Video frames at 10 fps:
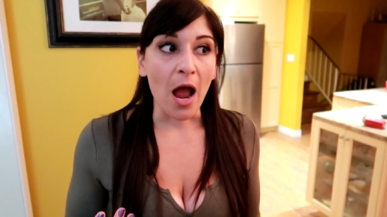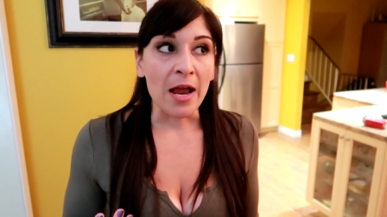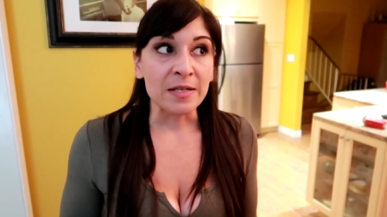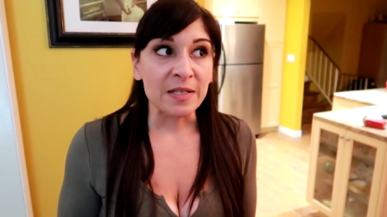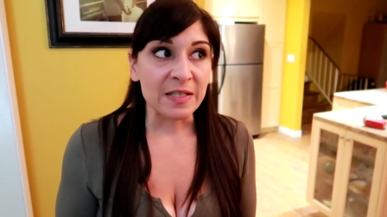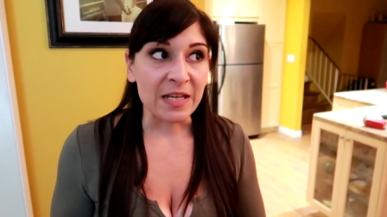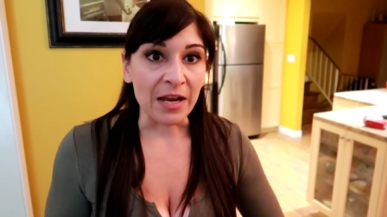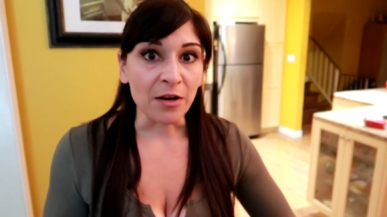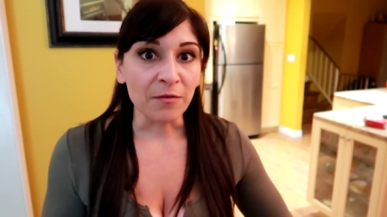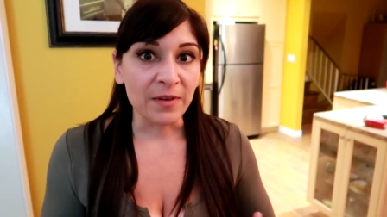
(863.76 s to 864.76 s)

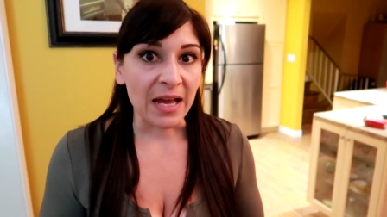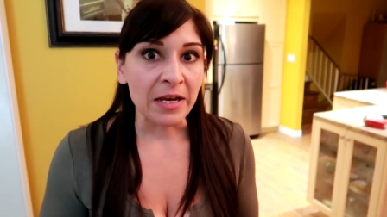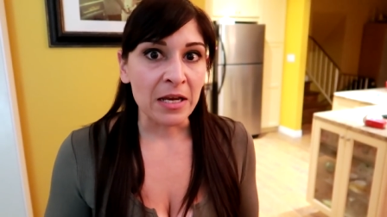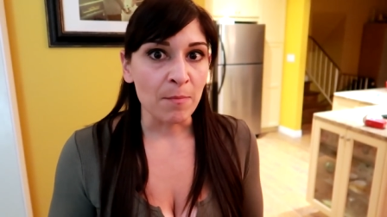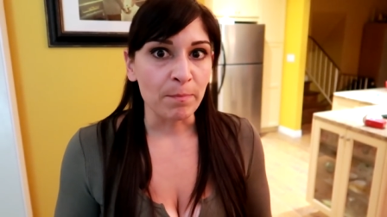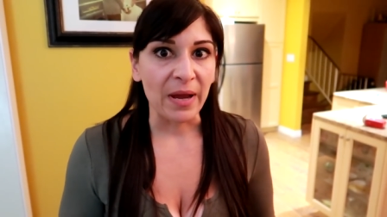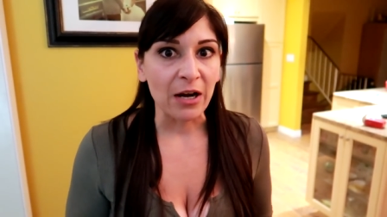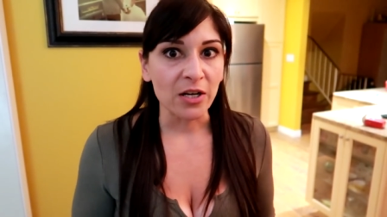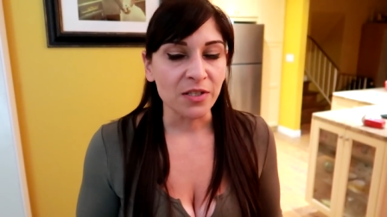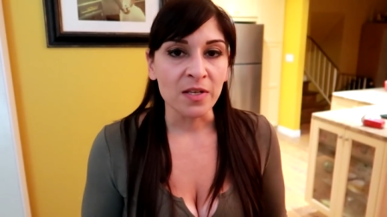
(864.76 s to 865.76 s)
instead of getting
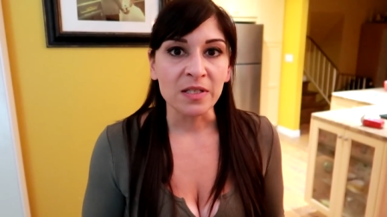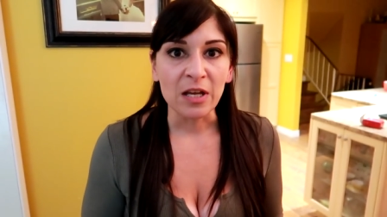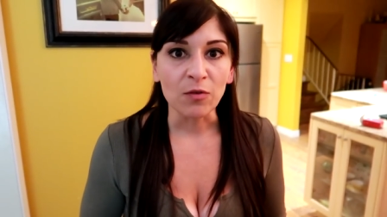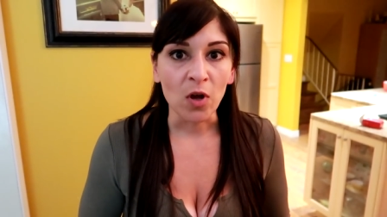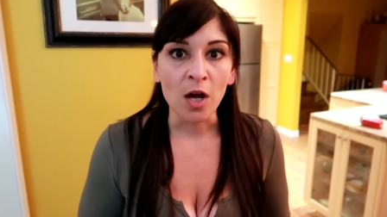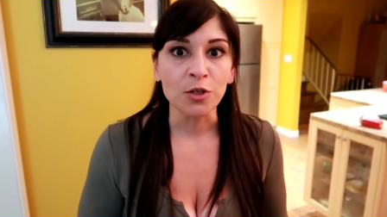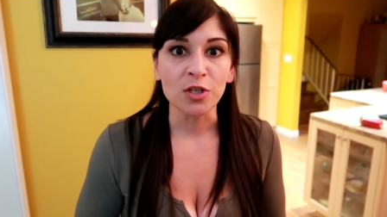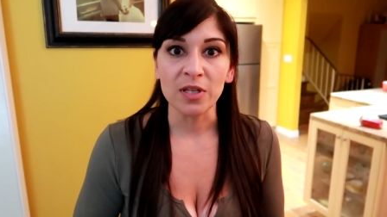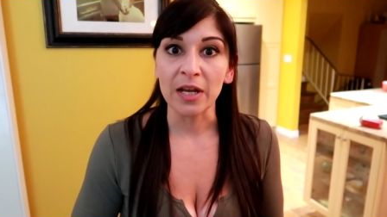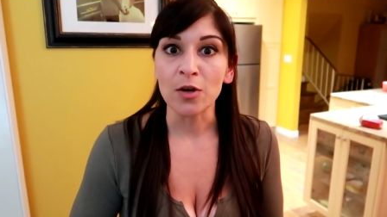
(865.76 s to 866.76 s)
embarrassed and
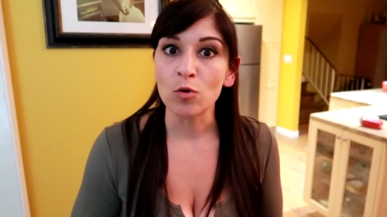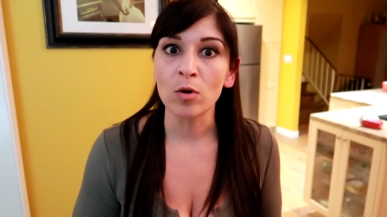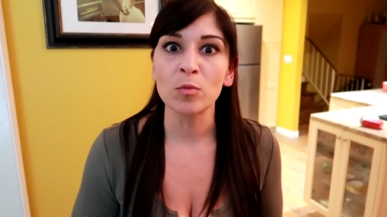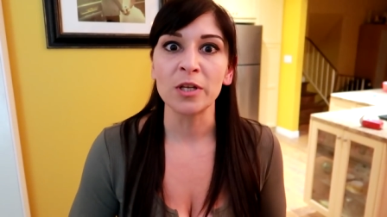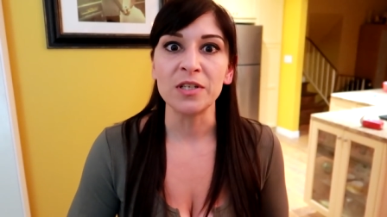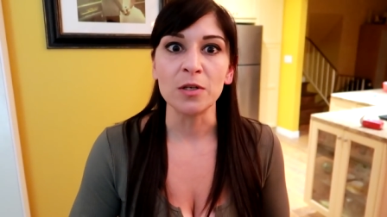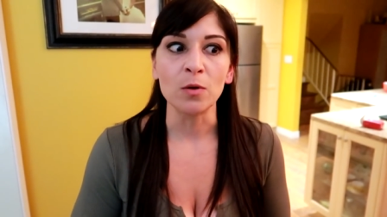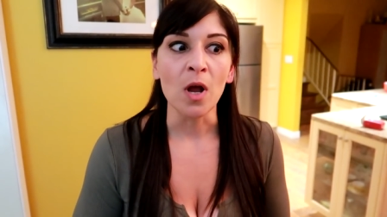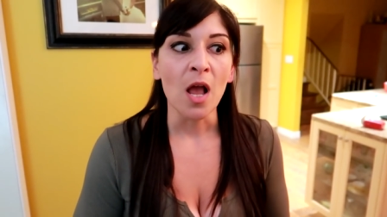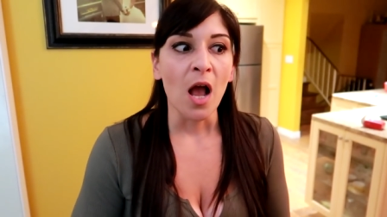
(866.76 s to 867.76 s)
self-conscious like I normally
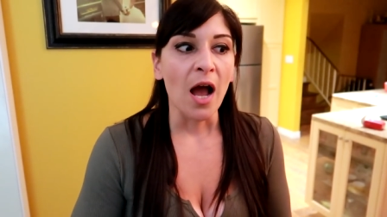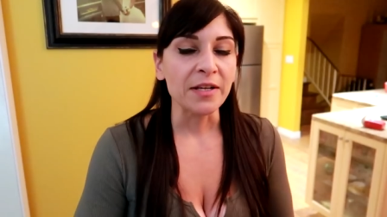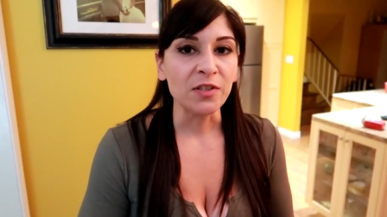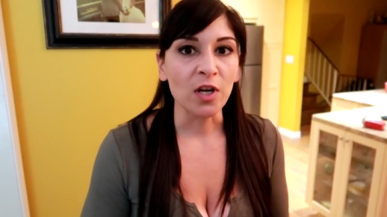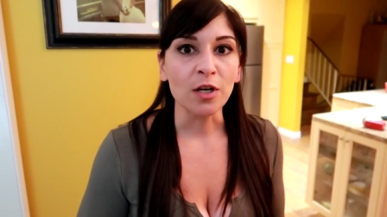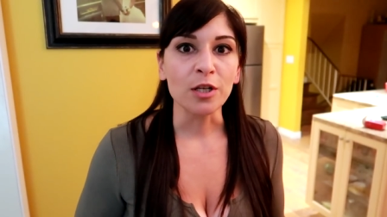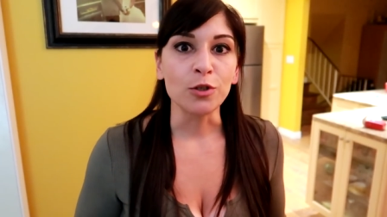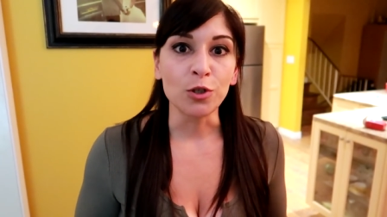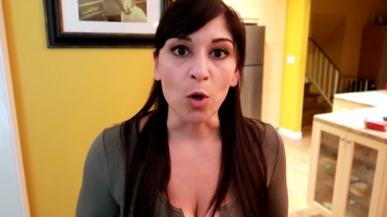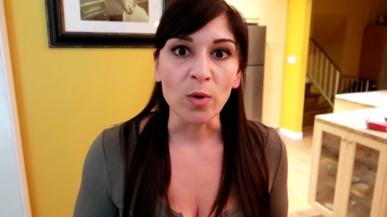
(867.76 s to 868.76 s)
do, I started
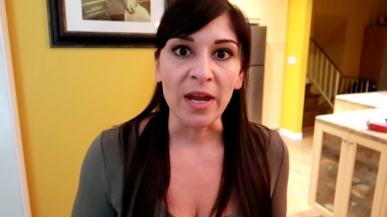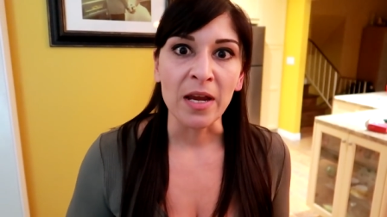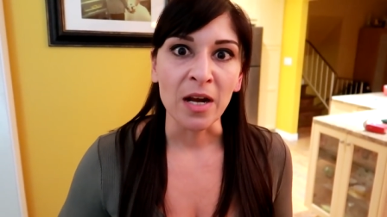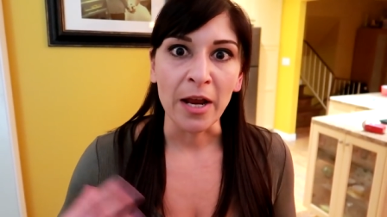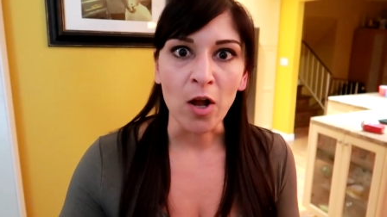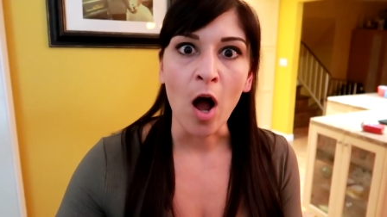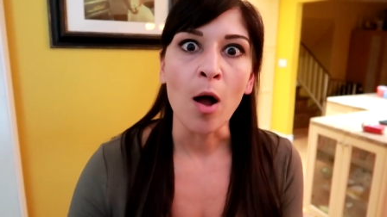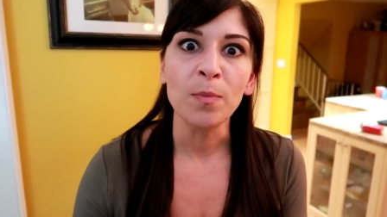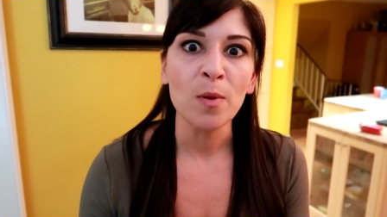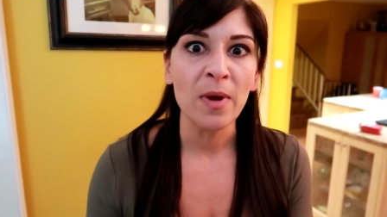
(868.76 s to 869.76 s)
joking and I
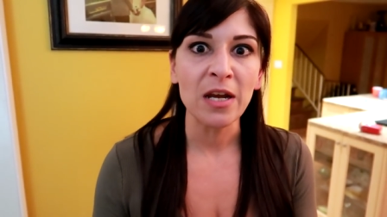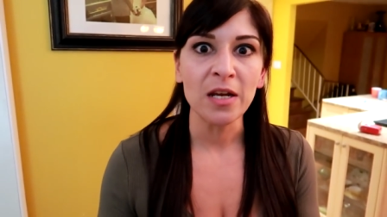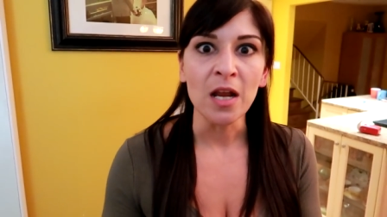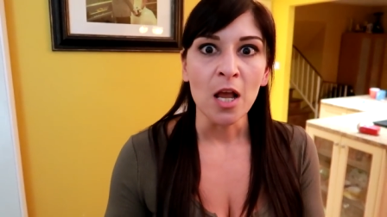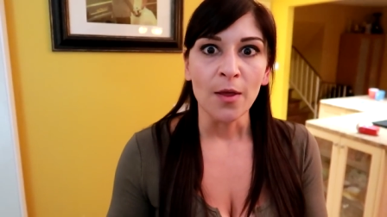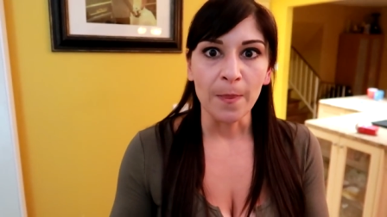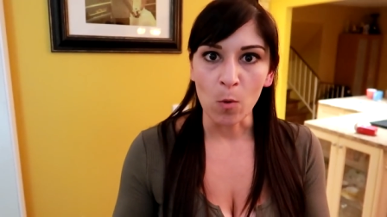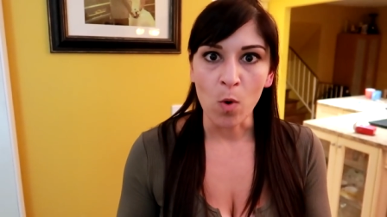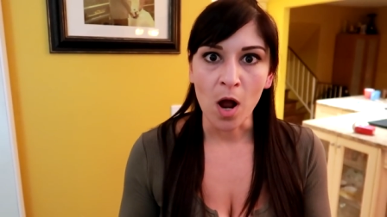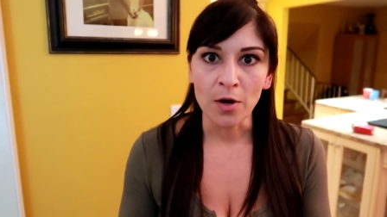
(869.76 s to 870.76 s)
complimented the
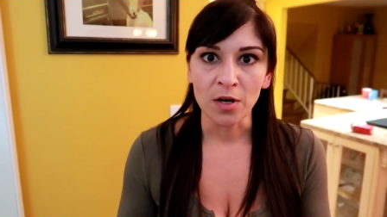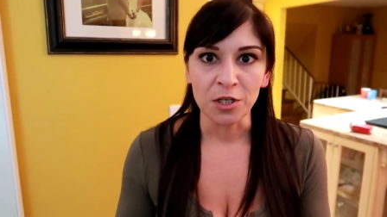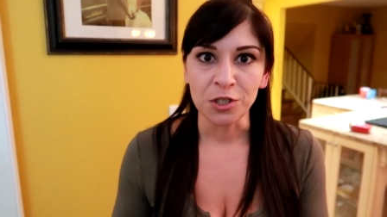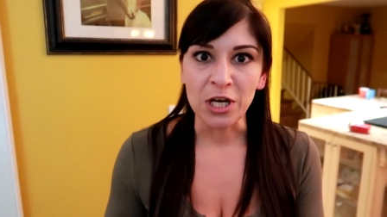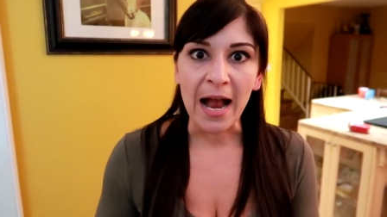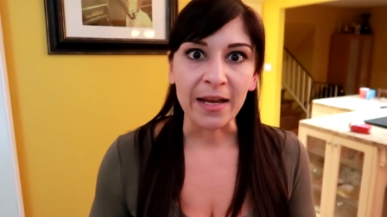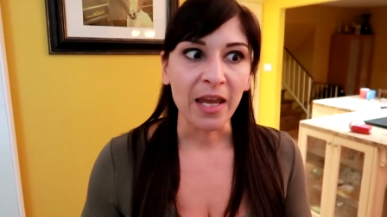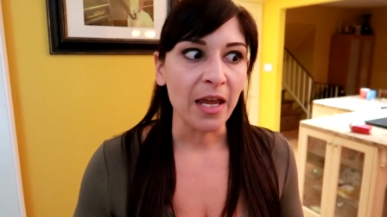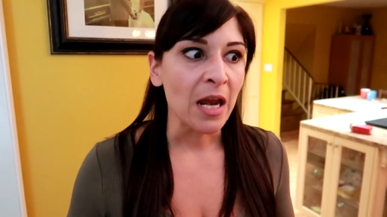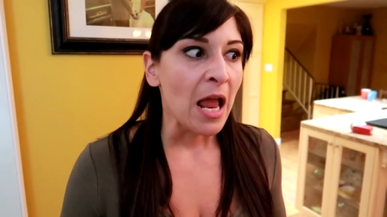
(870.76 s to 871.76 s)
one on his
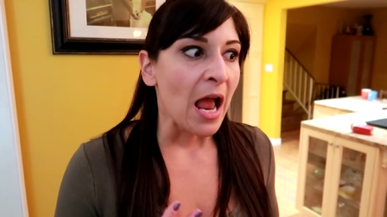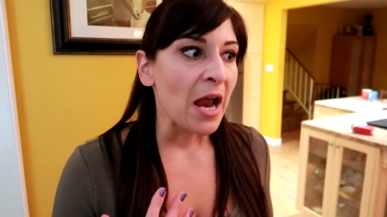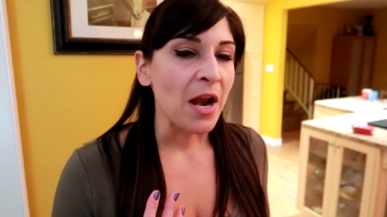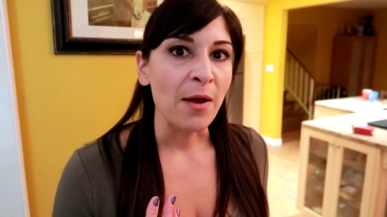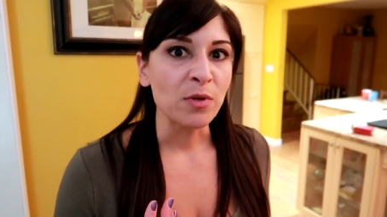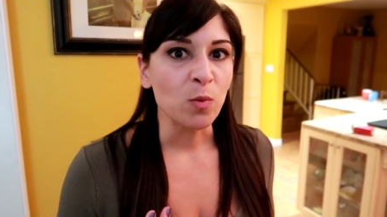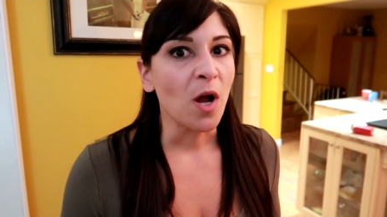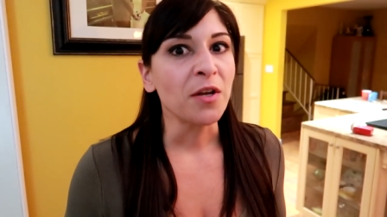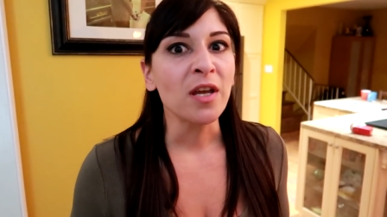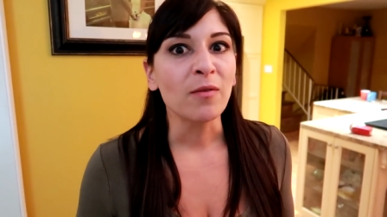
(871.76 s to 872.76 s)
jacket and I was
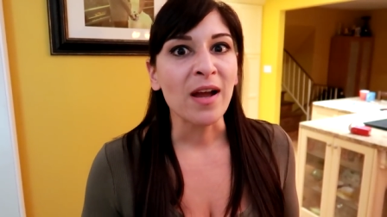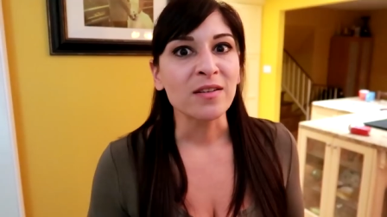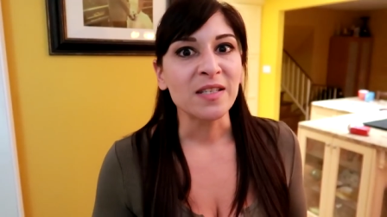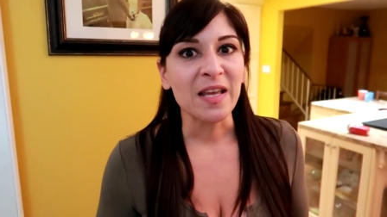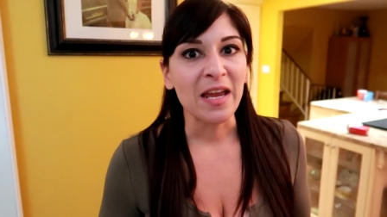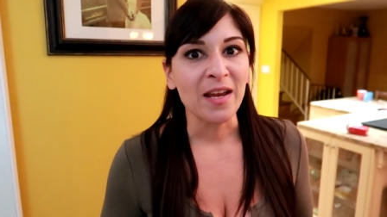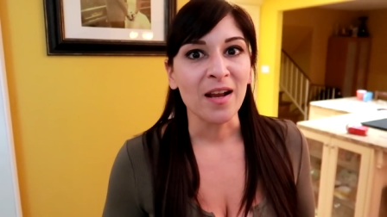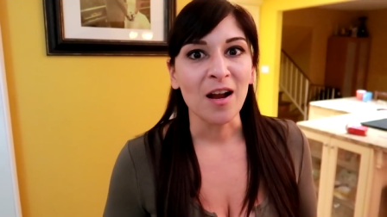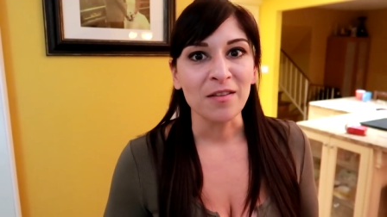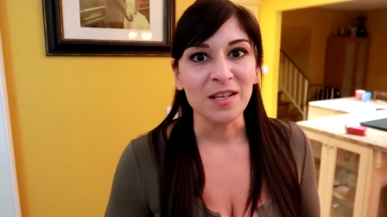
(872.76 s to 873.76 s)
walking around
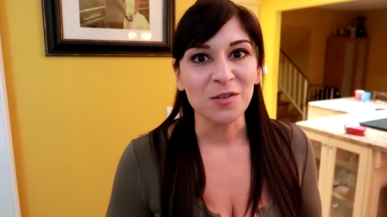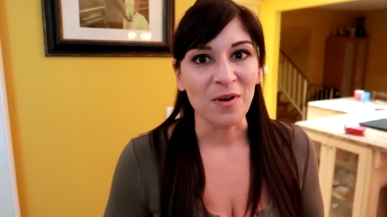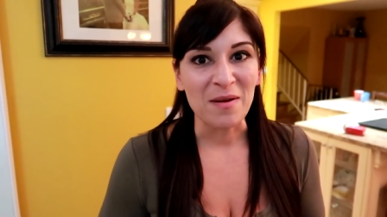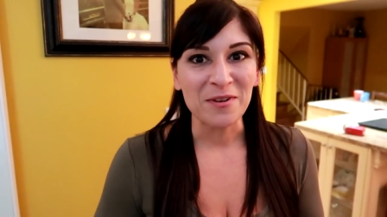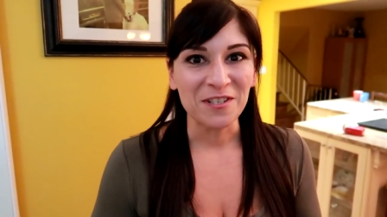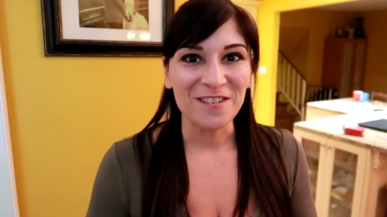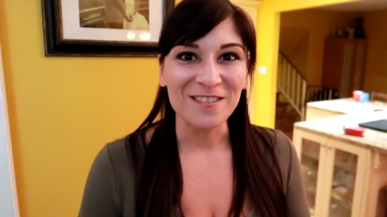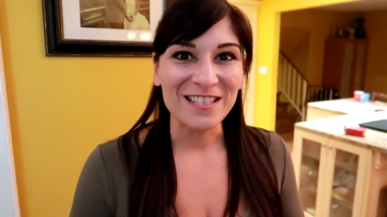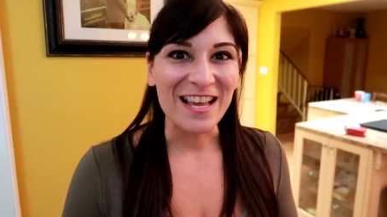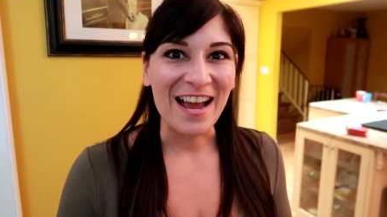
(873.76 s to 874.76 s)
saying, are these grandma
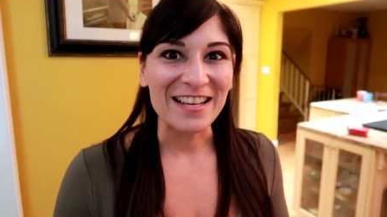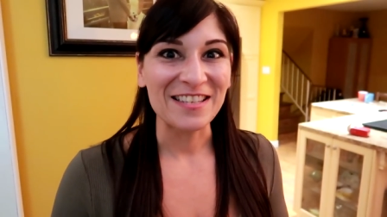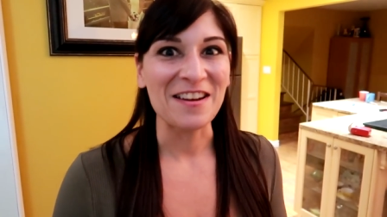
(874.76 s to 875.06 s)
shoes, Sass?